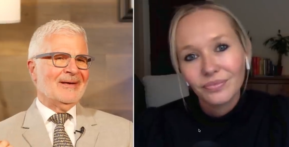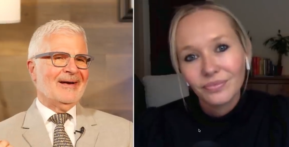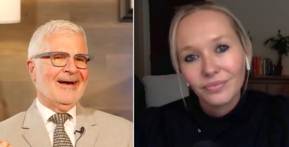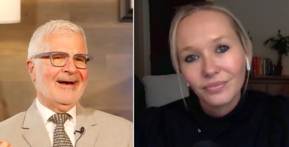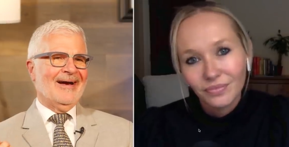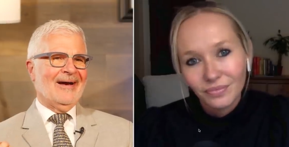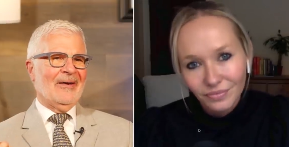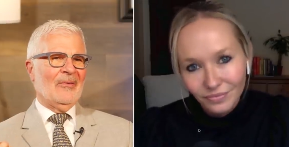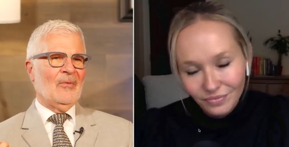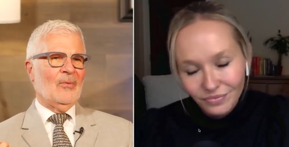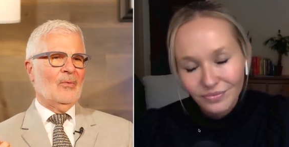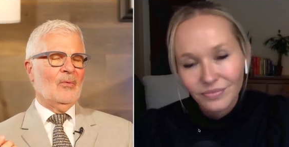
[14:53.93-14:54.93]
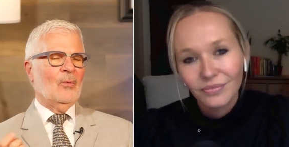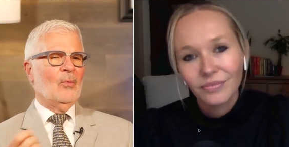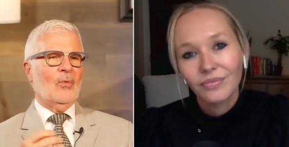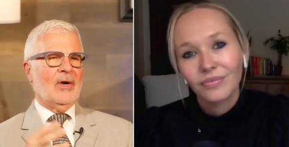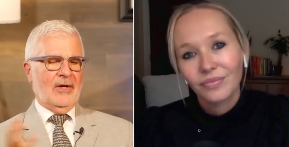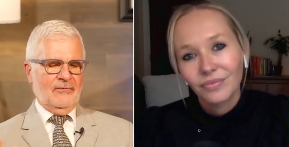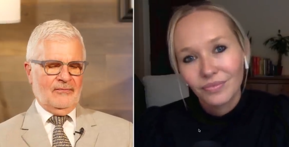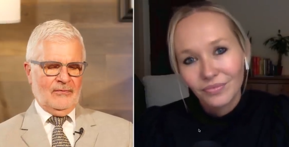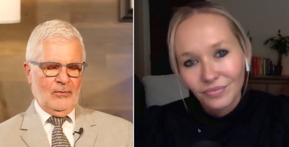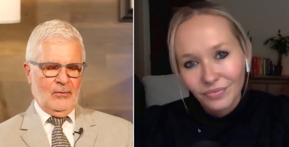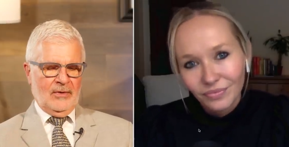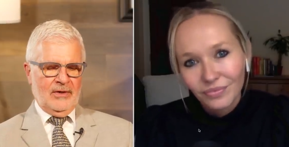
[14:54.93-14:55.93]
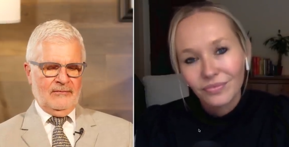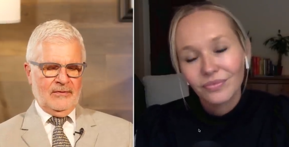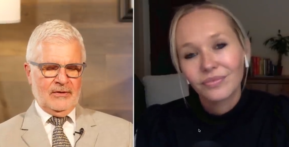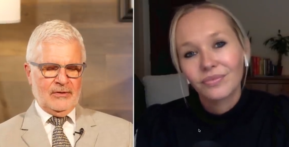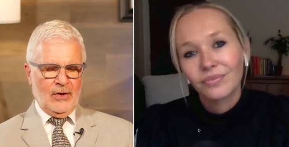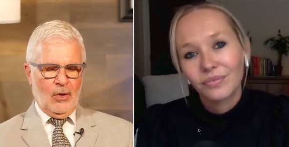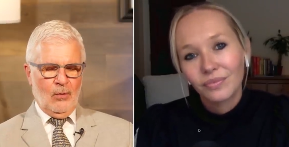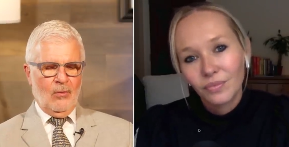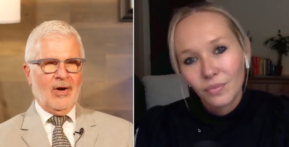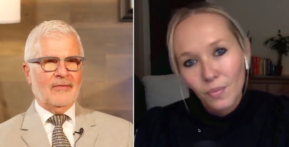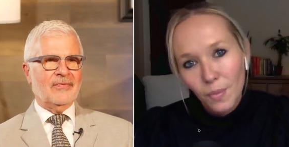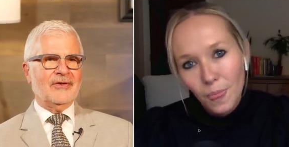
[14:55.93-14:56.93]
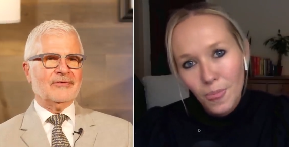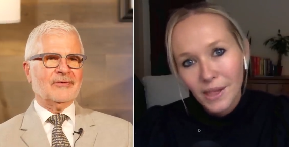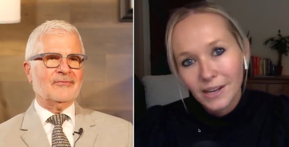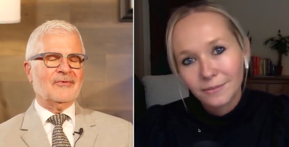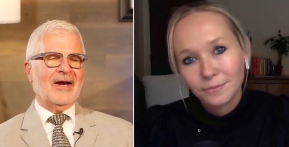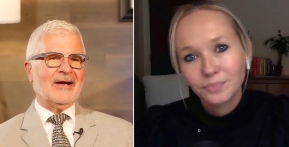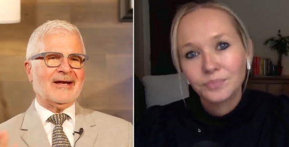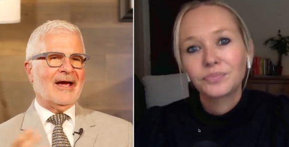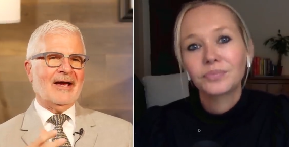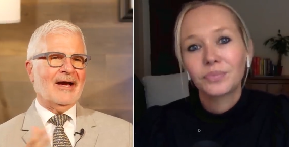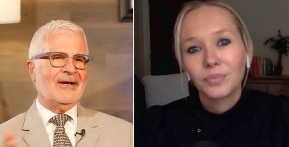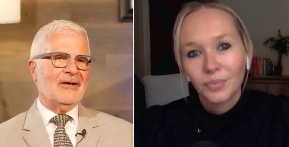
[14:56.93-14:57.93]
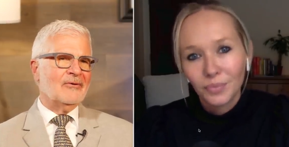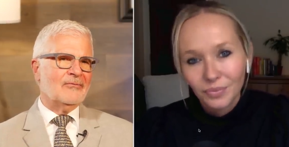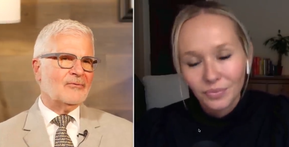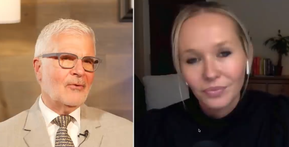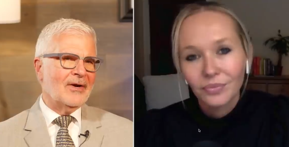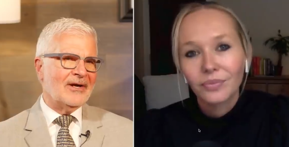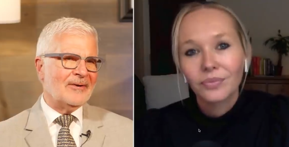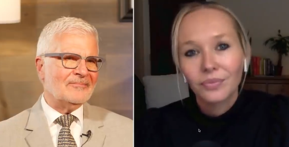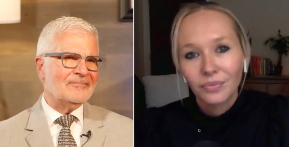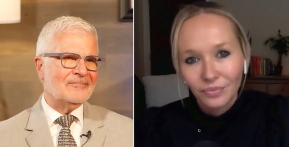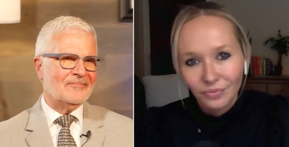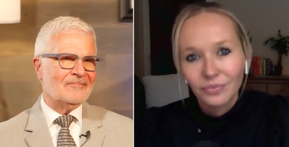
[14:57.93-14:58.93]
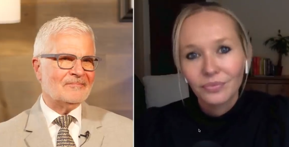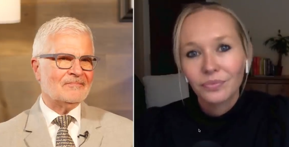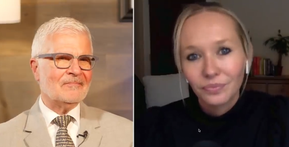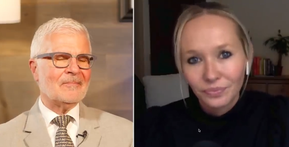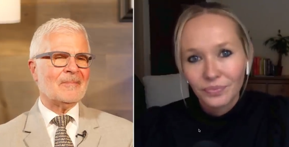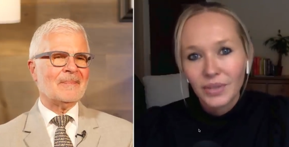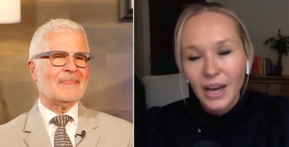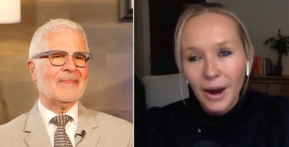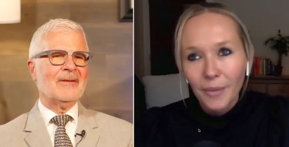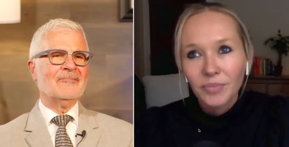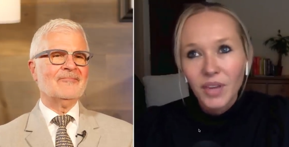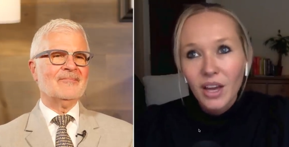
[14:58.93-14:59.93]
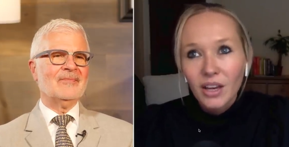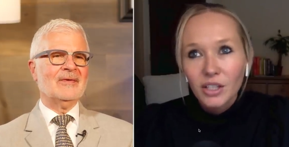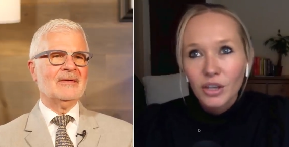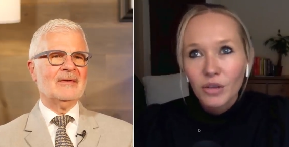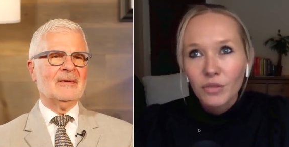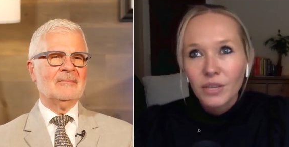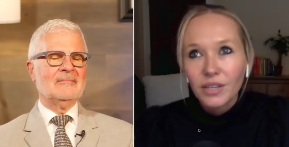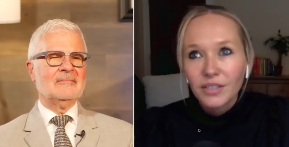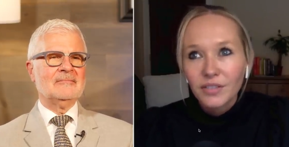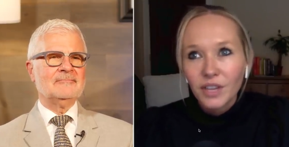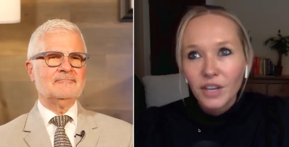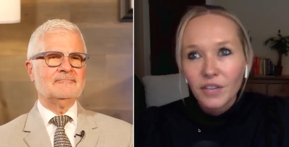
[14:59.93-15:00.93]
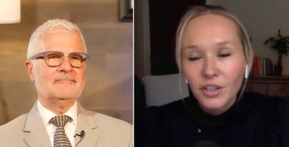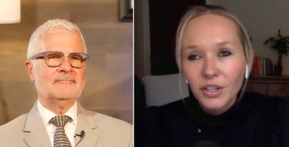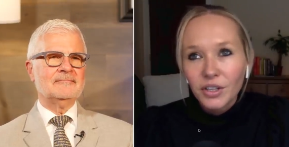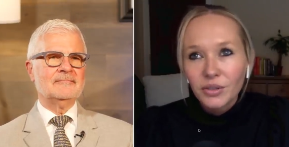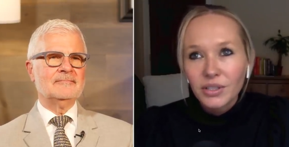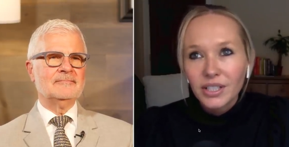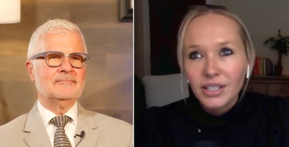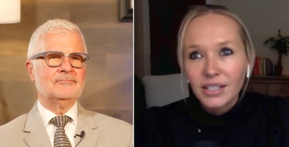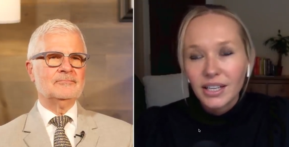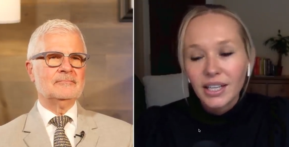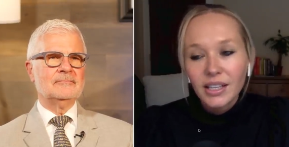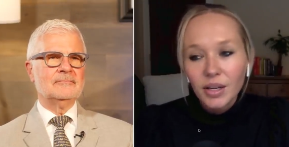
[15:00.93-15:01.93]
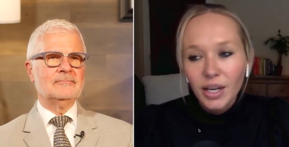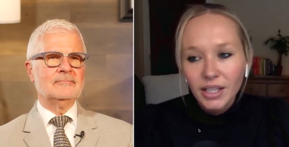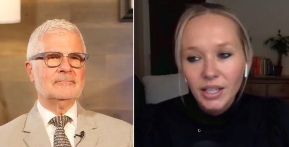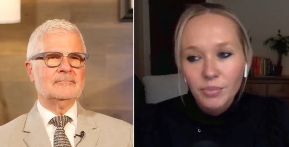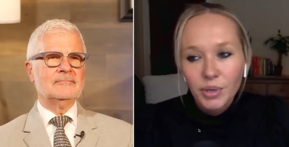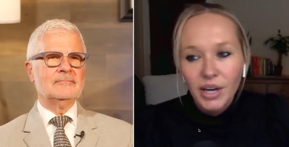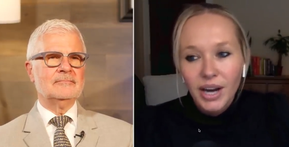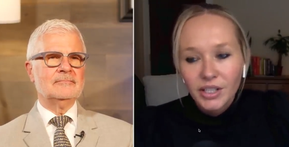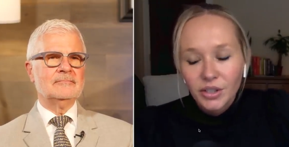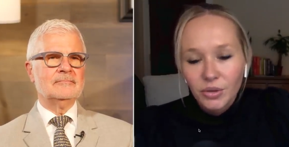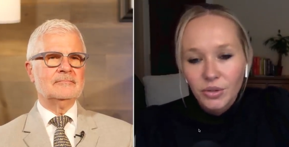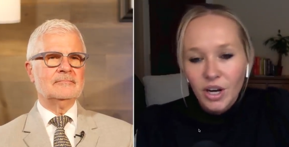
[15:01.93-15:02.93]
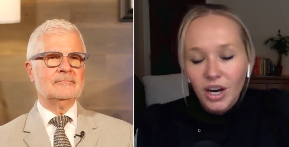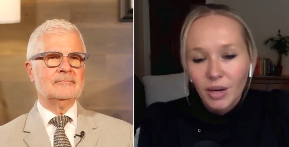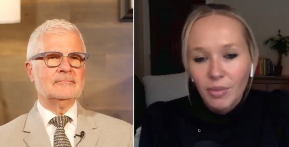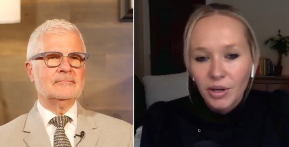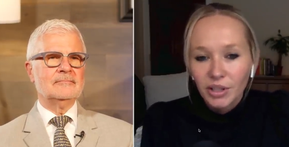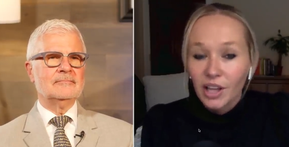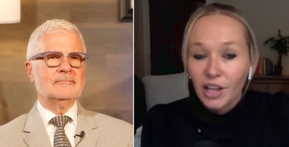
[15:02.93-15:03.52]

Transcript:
Speaker 1: uh, mm-hmm. What if what if you don't want this effect? How, how do you avoid it?
Speaker 2: Yeah. So if if you're using these in the in the book, I do talk about a